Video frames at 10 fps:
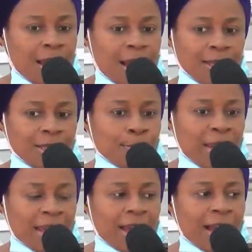And in
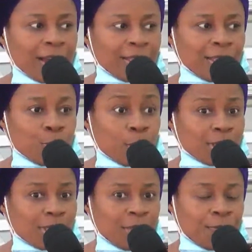my heart, it
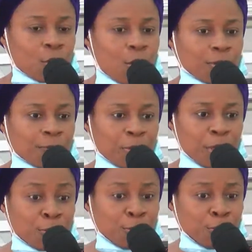was difficult for
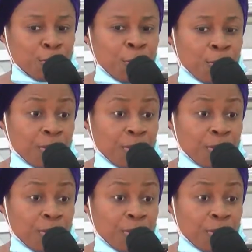me to